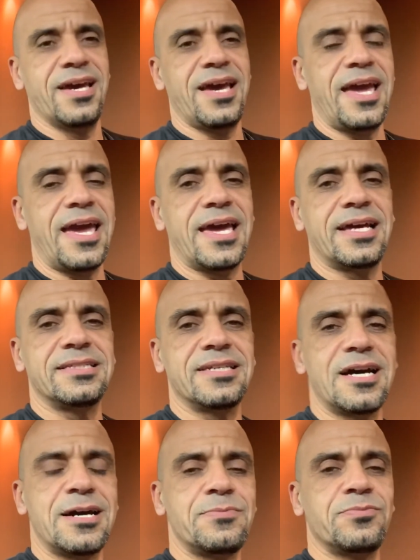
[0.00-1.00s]

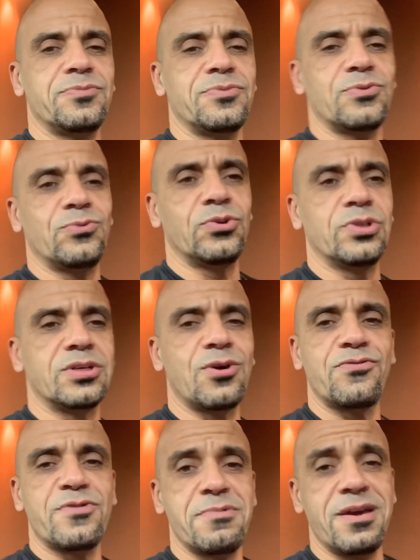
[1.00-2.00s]
and we'll go
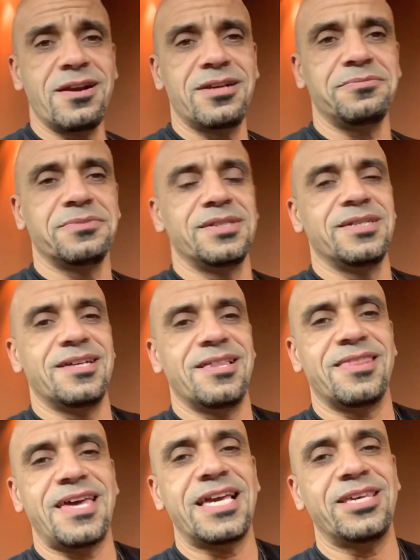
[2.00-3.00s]
from there.
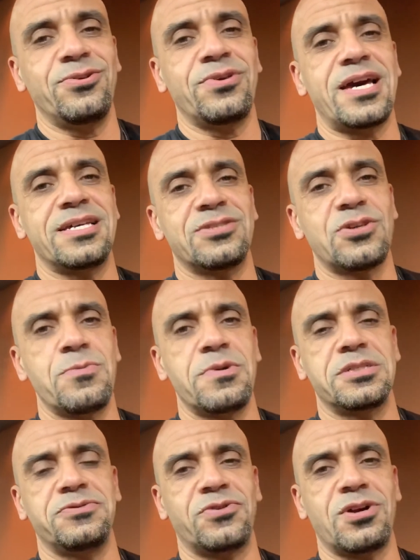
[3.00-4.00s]
Thank you guys so
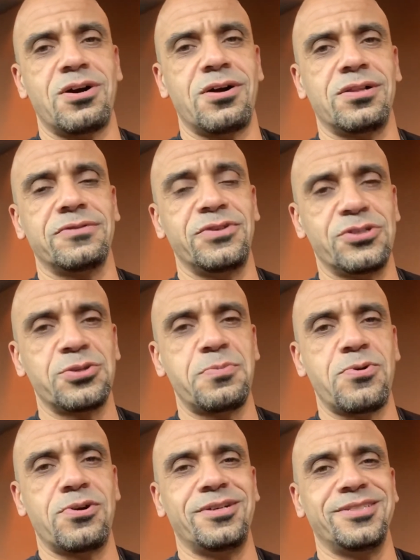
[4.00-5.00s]
much for all of your
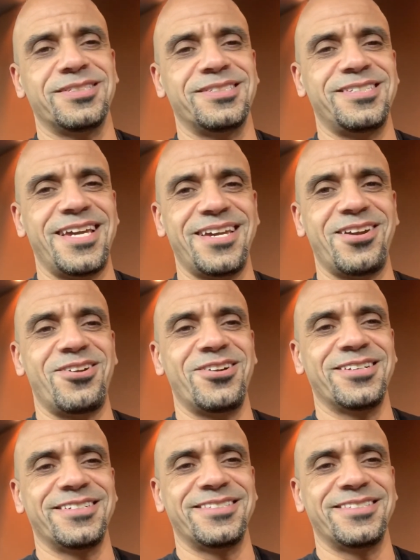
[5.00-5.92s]
support. Take care.